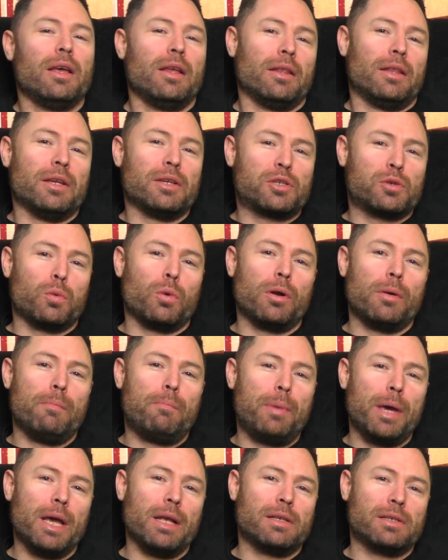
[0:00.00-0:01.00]
This one
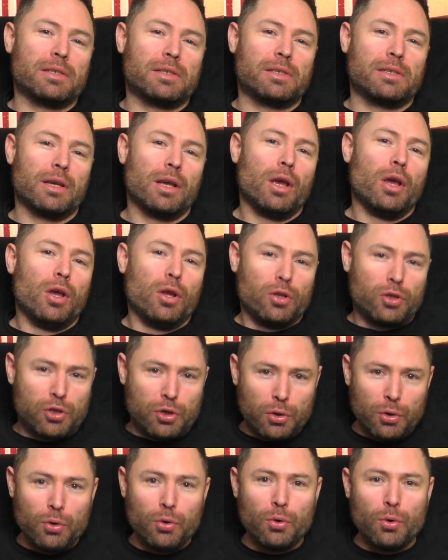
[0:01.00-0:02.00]
pits
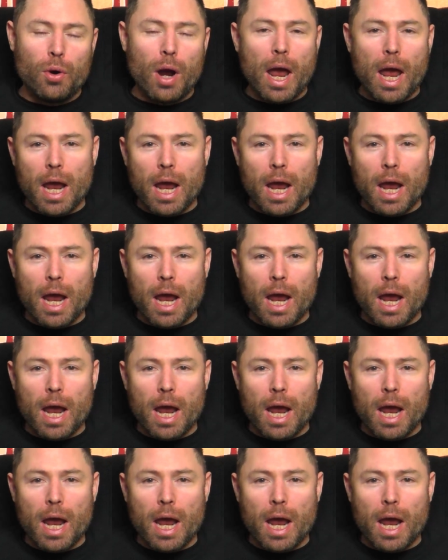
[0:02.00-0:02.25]
two